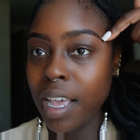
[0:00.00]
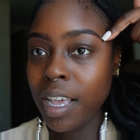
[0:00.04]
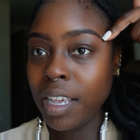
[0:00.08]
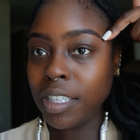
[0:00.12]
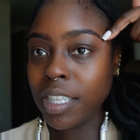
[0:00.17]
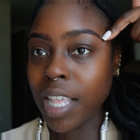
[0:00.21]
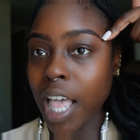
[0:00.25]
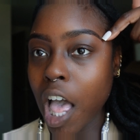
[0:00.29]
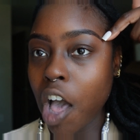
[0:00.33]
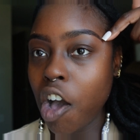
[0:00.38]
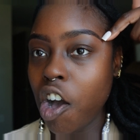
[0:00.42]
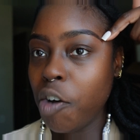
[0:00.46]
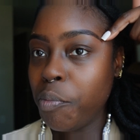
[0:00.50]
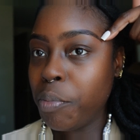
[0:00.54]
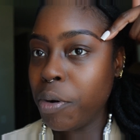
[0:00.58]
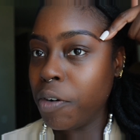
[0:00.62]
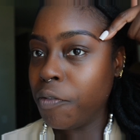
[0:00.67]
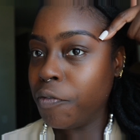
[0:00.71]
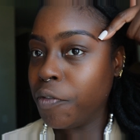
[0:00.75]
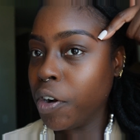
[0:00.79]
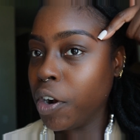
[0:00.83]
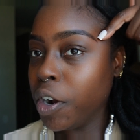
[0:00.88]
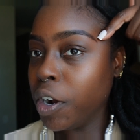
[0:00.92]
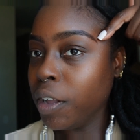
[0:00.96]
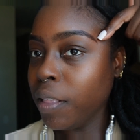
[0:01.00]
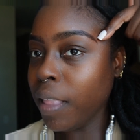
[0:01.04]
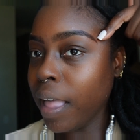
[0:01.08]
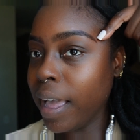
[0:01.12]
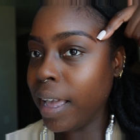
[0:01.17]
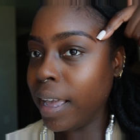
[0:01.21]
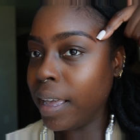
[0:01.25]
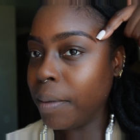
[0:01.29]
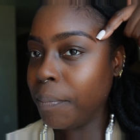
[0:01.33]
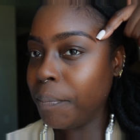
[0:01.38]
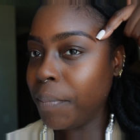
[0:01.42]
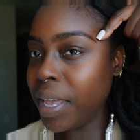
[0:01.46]
So I would prefer
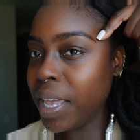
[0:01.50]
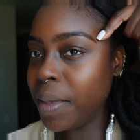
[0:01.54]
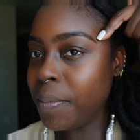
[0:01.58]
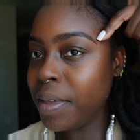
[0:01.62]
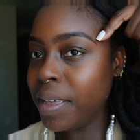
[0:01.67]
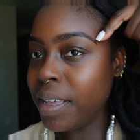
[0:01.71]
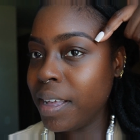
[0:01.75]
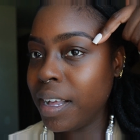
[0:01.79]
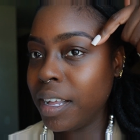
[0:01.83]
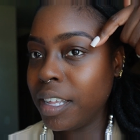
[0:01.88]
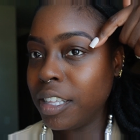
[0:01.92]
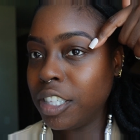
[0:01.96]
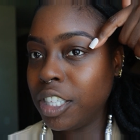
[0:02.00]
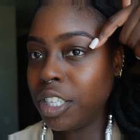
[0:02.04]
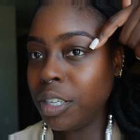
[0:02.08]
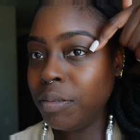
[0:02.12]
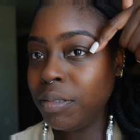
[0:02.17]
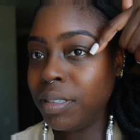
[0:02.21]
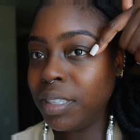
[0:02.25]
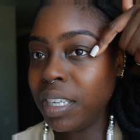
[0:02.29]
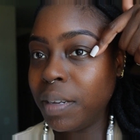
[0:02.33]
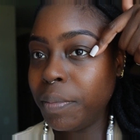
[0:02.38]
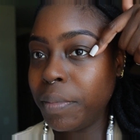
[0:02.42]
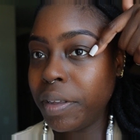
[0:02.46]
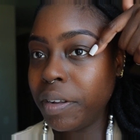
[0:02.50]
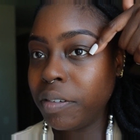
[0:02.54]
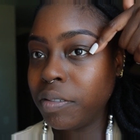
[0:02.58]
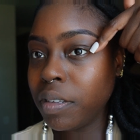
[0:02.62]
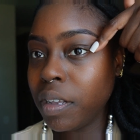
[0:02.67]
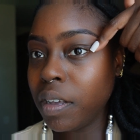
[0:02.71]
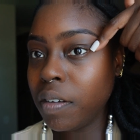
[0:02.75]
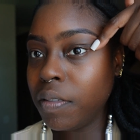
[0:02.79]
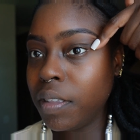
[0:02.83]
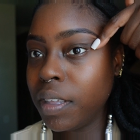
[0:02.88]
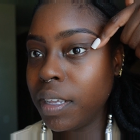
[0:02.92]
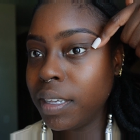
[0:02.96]
like maybe 2 centimeters
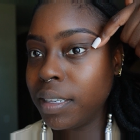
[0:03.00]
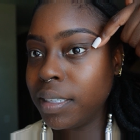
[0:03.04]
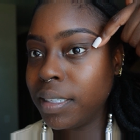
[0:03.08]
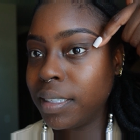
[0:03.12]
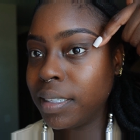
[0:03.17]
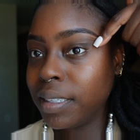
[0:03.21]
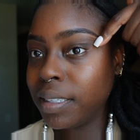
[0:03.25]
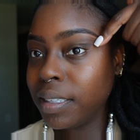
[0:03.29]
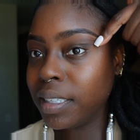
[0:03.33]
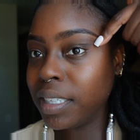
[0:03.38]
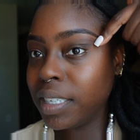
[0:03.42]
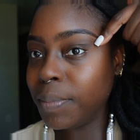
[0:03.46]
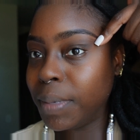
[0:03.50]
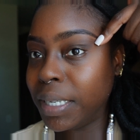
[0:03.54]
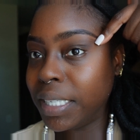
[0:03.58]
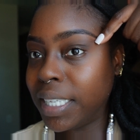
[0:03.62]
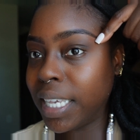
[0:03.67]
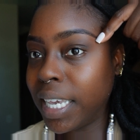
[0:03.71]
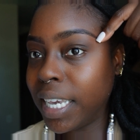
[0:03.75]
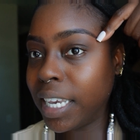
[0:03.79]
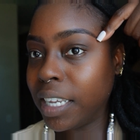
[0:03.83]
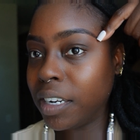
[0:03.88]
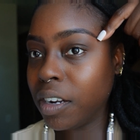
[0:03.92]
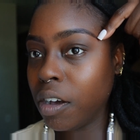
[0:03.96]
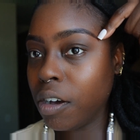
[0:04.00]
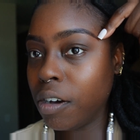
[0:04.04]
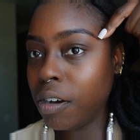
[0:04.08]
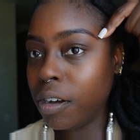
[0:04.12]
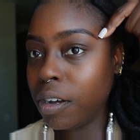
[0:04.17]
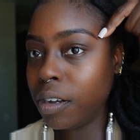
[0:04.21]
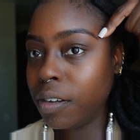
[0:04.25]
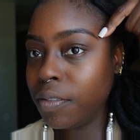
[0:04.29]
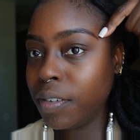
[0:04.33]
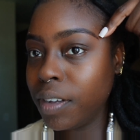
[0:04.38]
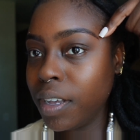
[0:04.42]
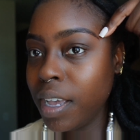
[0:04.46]
of this to be taken
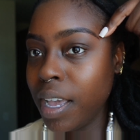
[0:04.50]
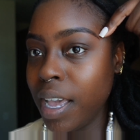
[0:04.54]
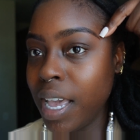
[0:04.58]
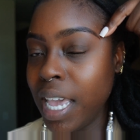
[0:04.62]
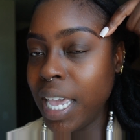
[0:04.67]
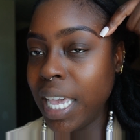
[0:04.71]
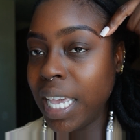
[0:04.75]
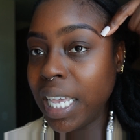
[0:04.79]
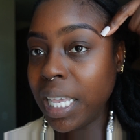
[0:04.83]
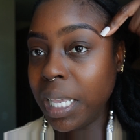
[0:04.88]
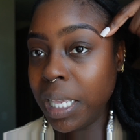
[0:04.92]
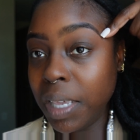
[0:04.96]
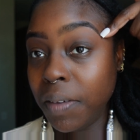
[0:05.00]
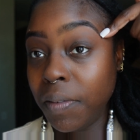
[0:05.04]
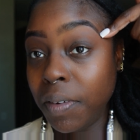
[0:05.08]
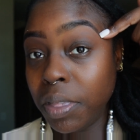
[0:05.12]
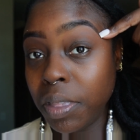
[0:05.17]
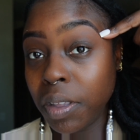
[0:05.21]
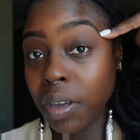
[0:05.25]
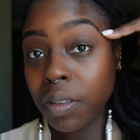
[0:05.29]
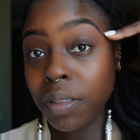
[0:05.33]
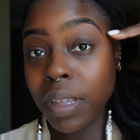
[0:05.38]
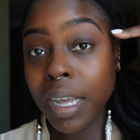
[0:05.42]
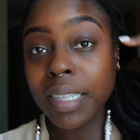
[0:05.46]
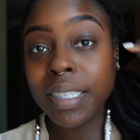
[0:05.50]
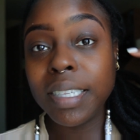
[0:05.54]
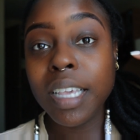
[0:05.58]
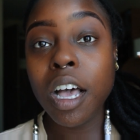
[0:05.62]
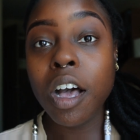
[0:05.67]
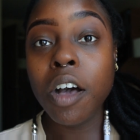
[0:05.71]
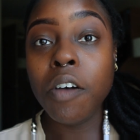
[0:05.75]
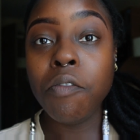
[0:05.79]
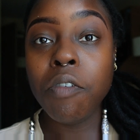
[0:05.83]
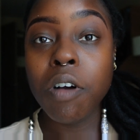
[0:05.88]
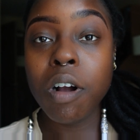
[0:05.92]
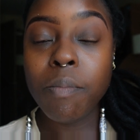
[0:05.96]
off, even though that's
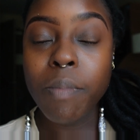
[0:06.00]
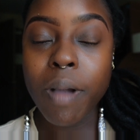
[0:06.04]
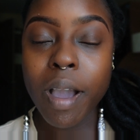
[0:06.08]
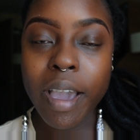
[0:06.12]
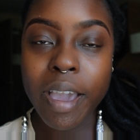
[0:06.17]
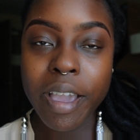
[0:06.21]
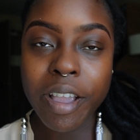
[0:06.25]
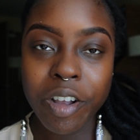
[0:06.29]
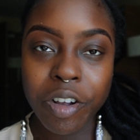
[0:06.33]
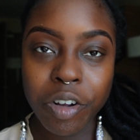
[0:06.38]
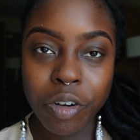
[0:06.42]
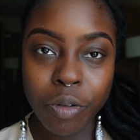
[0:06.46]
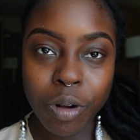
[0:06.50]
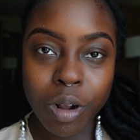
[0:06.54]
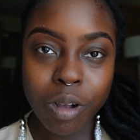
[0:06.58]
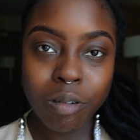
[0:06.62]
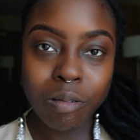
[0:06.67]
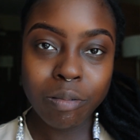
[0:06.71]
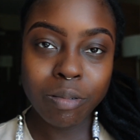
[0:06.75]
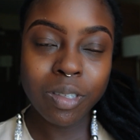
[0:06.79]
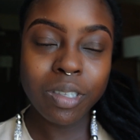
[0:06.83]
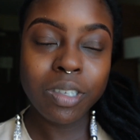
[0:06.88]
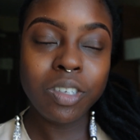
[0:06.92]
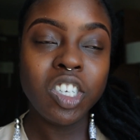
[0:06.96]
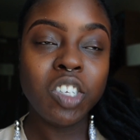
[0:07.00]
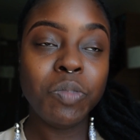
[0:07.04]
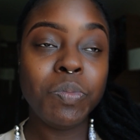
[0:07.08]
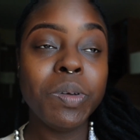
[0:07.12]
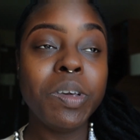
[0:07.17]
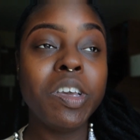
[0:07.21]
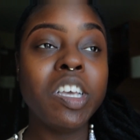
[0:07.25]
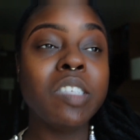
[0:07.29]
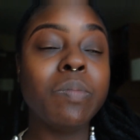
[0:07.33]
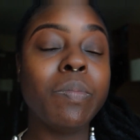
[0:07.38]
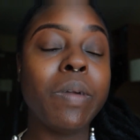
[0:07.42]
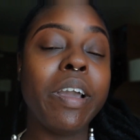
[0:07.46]
how far my hair grows. Just
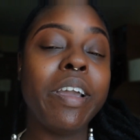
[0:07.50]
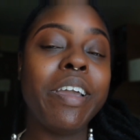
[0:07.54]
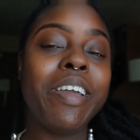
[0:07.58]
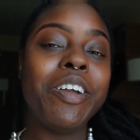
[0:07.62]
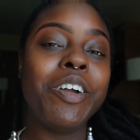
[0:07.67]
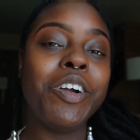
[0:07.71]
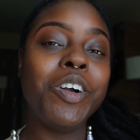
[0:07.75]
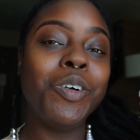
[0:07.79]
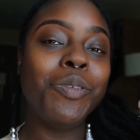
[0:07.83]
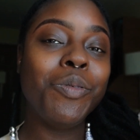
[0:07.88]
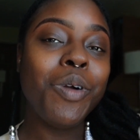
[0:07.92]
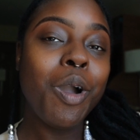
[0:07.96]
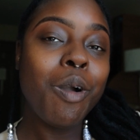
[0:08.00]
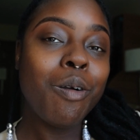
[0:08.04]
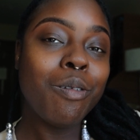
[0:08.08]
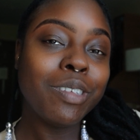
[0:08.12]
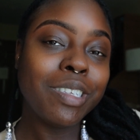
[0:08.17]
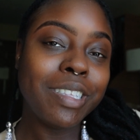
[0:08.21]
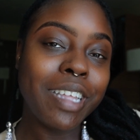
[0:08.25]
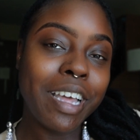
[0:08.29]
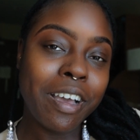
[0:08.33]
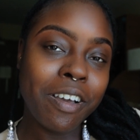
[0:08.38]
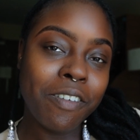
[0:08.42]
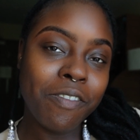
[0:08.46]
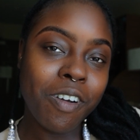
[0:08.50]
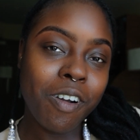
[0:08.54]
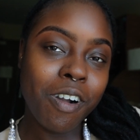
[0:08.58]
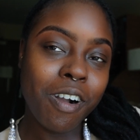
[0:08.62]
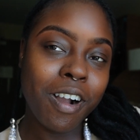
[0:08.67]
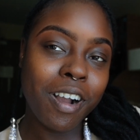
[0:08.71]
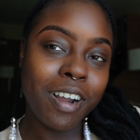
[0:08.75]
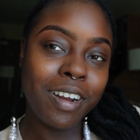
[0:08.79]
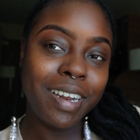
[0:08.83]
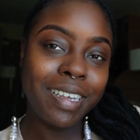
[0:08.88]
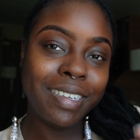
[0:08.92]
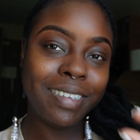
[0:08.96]
because my hair grows that
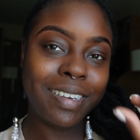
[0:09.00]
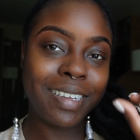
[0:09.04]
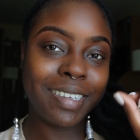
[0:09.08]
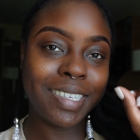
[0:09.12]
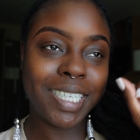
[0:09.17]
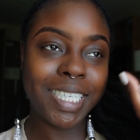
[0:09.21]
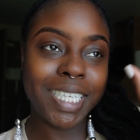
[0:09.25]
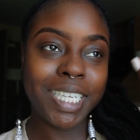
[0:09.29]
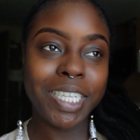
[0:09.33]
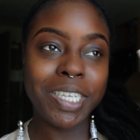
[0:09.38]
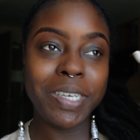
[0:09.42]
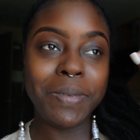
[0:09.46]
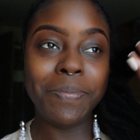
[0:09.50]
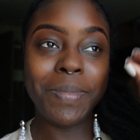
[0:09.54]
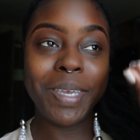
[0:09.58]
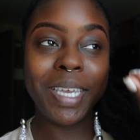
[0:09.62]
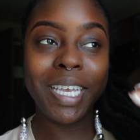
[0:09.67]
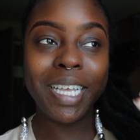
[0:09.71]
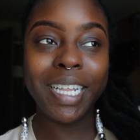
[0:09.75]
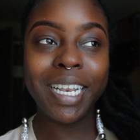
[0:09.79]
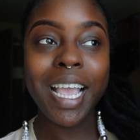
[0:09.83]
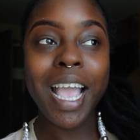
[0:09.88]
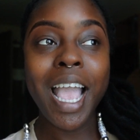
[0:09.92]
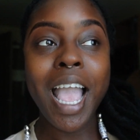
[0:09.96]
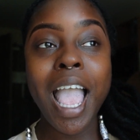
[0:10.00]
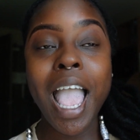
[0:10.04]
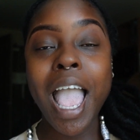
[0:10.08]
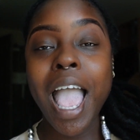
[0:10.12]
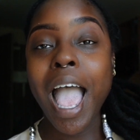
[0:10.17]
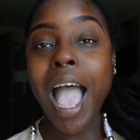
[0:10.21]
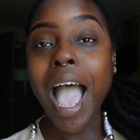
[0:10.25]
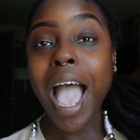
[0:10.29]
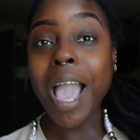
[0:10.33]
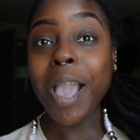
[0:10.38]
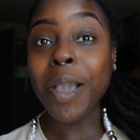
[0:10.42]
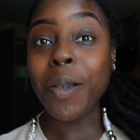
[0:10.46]
far doesn't necessarily mean
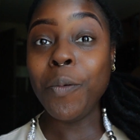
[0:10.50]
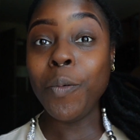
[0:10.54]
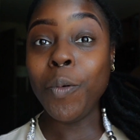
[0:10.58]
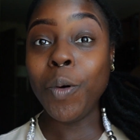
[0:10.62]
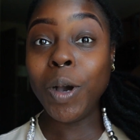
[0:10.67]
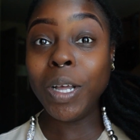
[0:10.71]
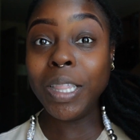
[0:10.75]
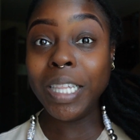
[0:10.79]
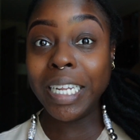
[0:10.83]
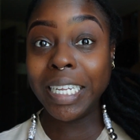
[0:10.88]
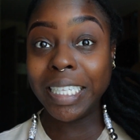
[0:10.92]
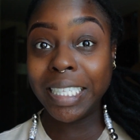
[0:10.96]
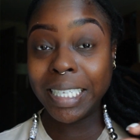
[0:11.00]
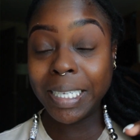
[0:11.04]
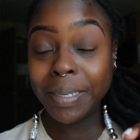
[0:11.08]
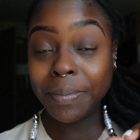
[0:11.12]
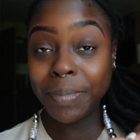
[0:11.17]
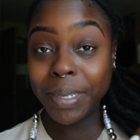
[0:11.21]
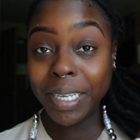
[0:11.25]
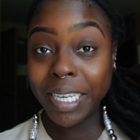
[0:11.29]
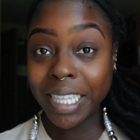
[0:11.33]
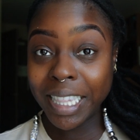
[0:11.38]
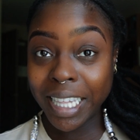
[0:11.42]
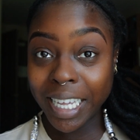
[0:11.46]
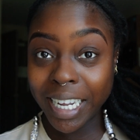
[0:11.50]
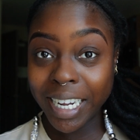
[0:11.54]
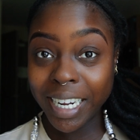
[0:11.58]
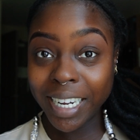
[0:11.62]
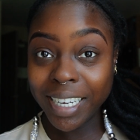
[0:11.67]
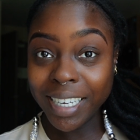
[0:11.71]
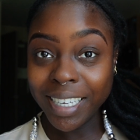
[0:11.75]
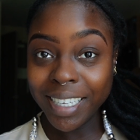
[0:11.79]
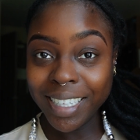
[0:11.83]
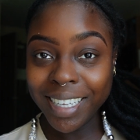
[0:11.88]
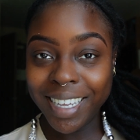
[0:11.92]
I want it to be there.